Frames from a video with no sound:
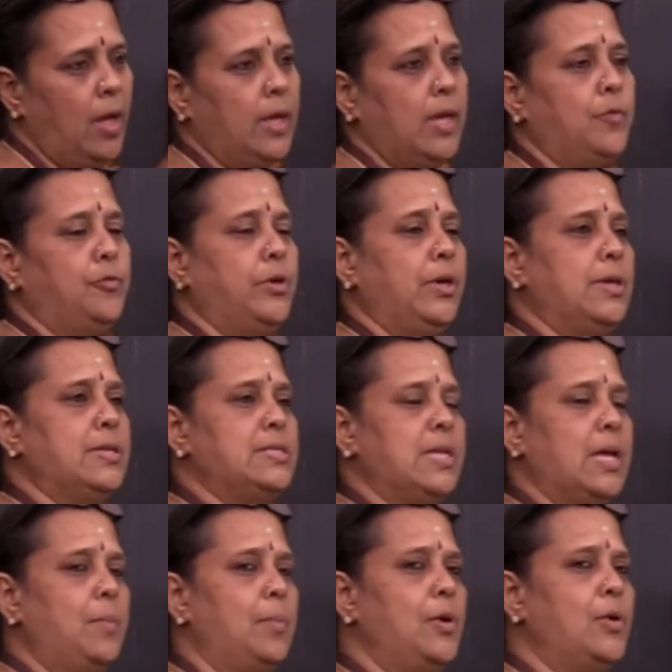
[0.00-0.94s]
If he is
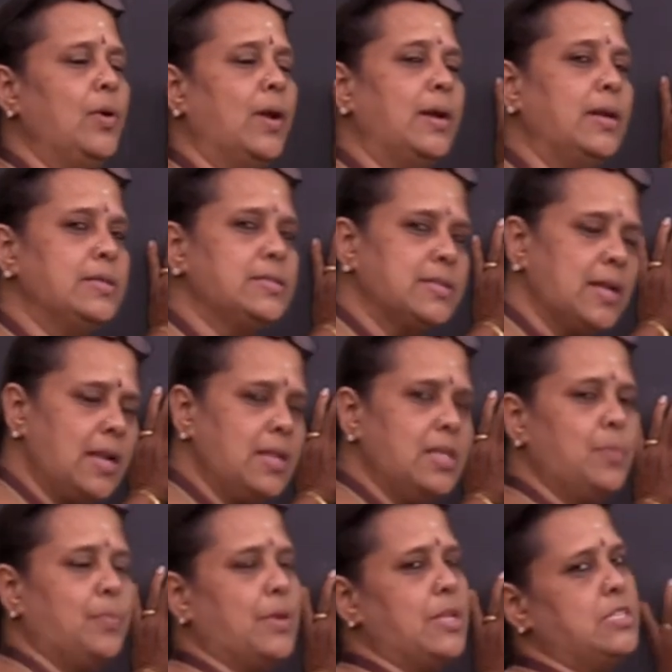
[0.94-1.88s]
able to understand
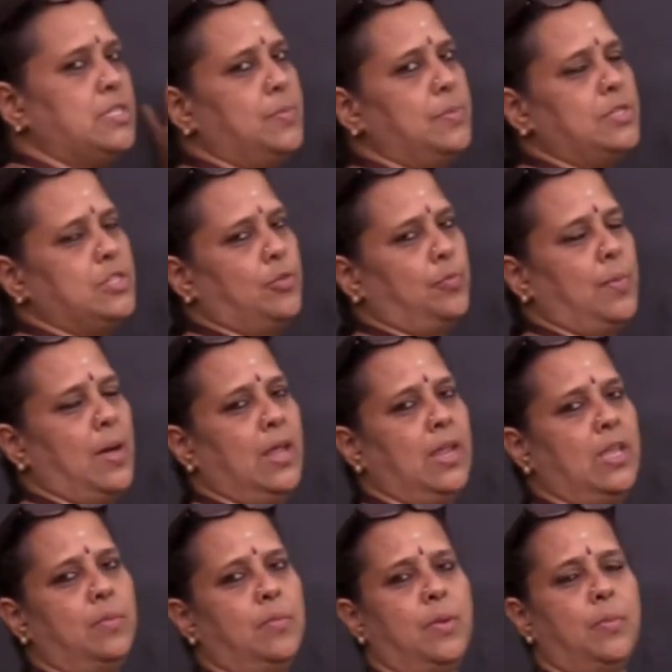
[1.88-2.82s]
the principles of
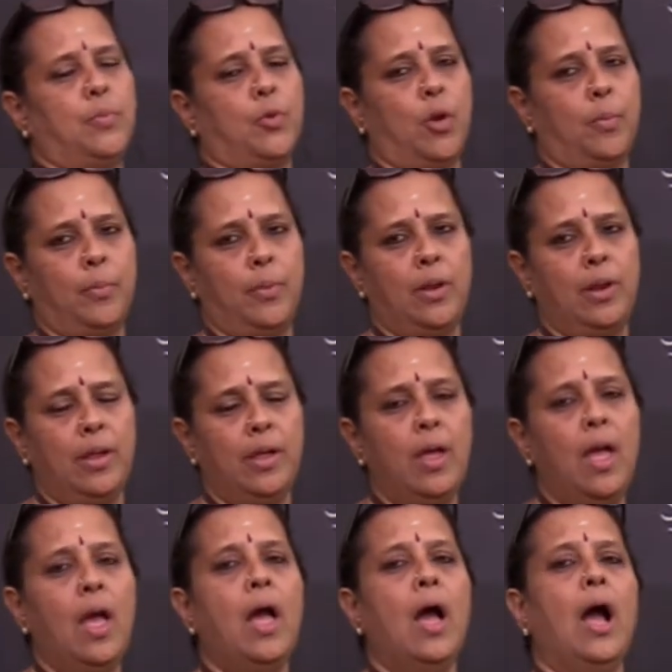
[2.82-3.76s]
management
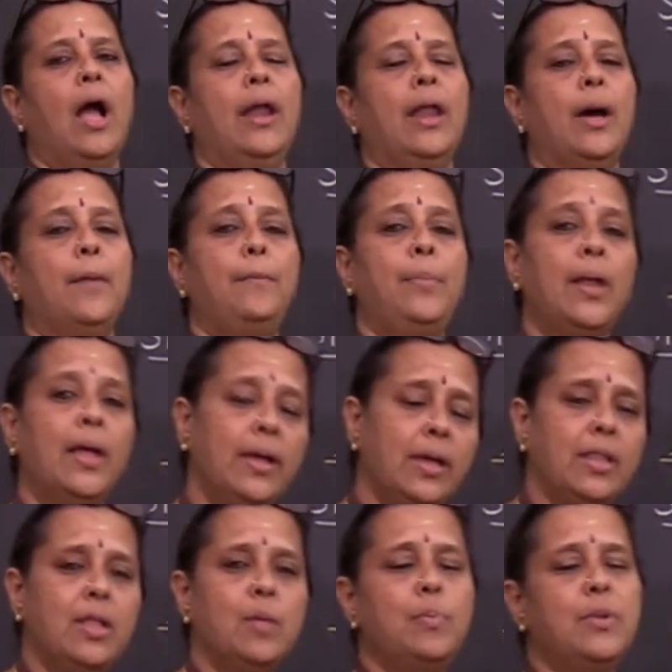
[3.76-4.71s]
properly and
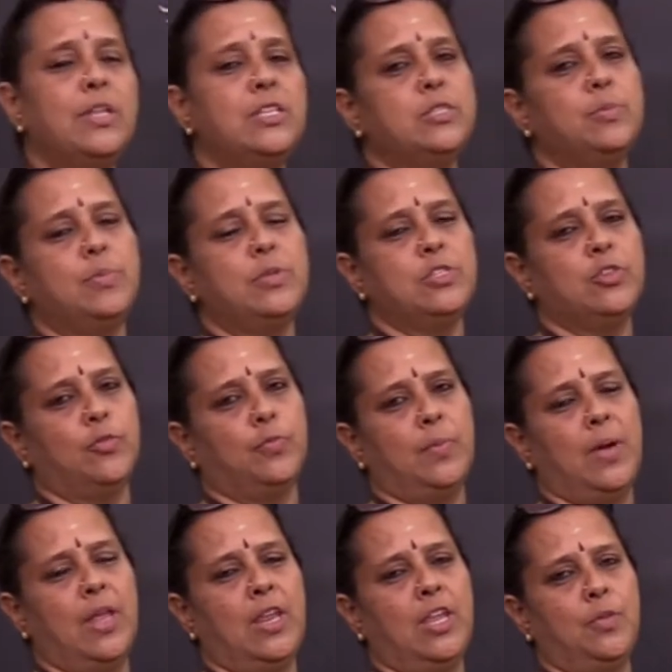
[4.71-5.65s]
apply the principles of
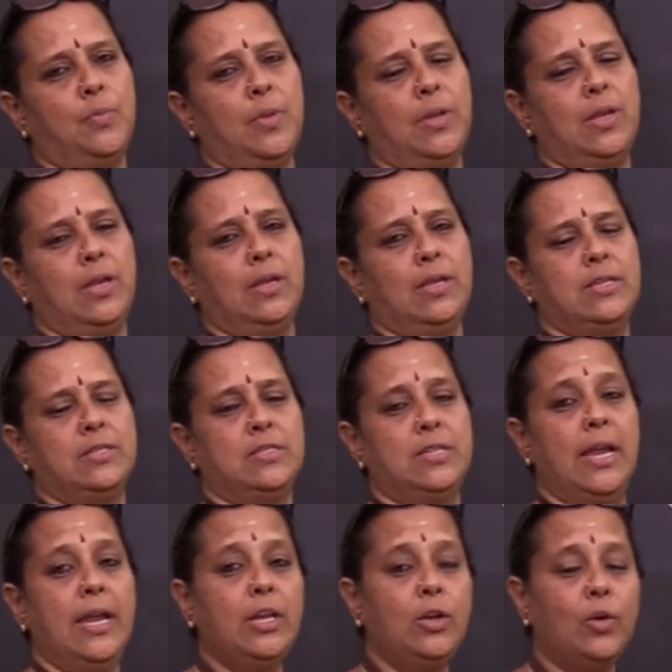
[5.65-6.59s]
management in his
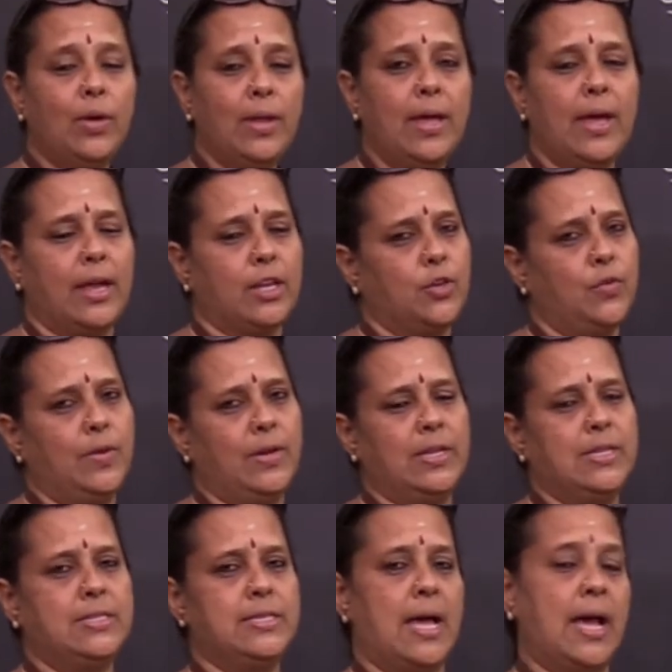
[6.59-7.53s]
day-to-day
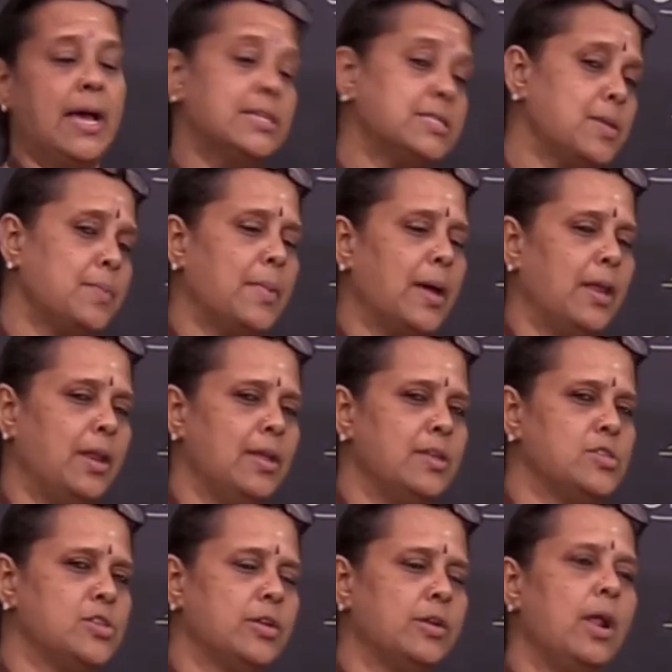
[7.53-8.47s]
activities as the
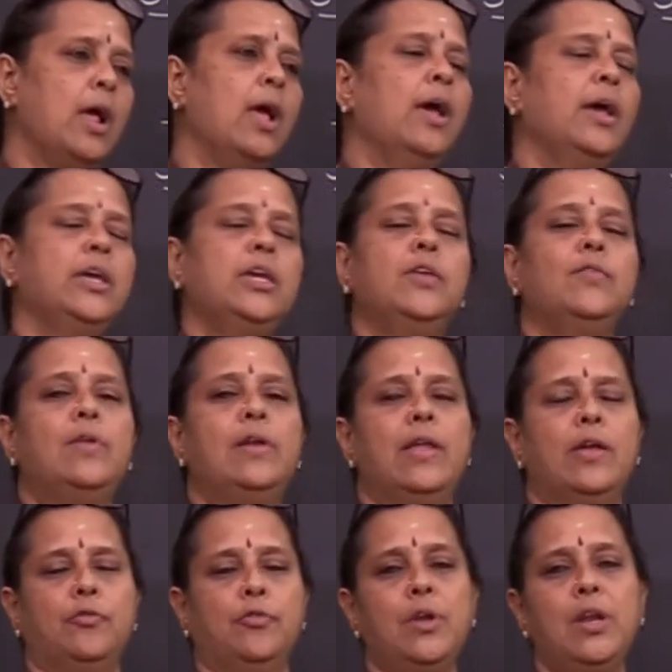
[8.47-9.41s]
manager, he will
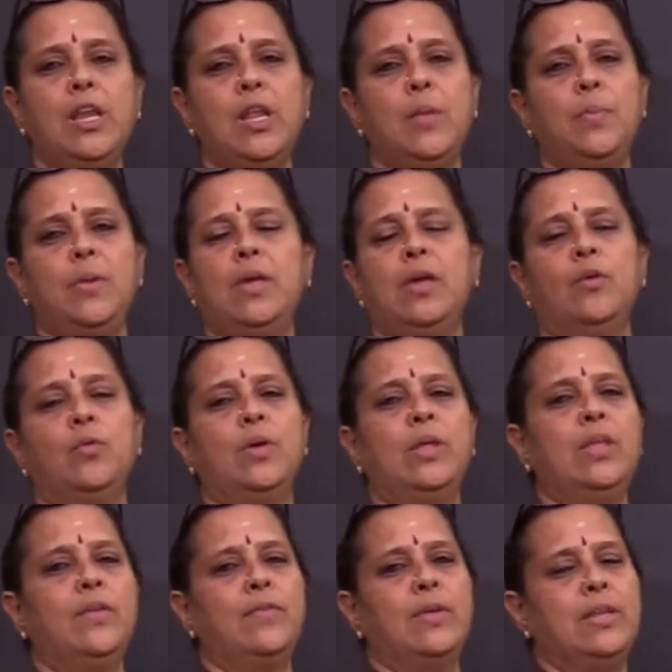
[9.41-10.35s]
definitely be a
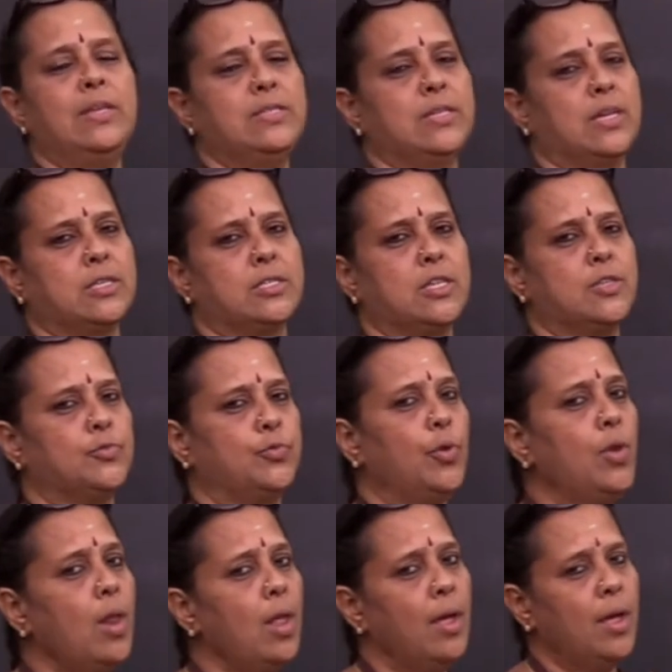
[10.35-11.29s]
very, very
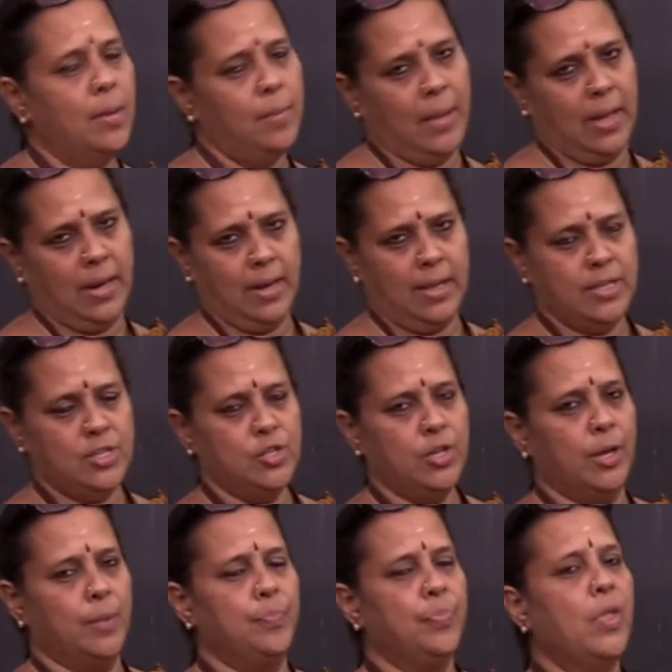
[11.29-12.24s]
successful
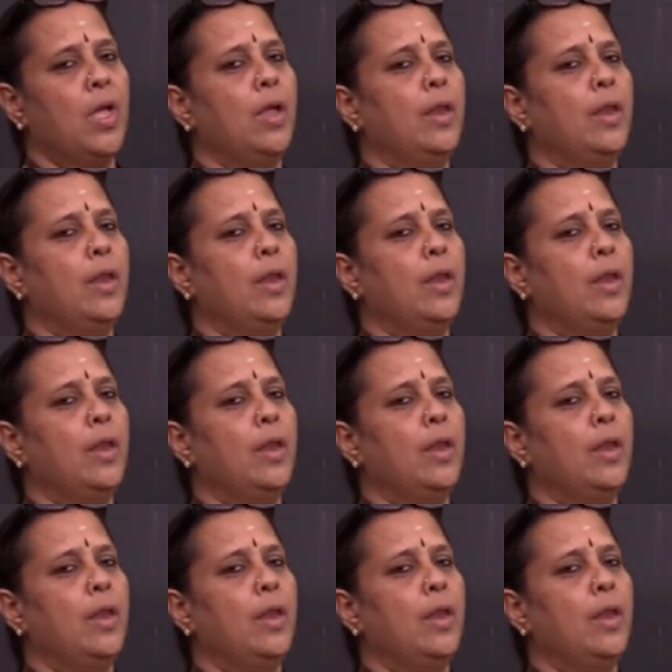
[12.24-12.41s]
manager.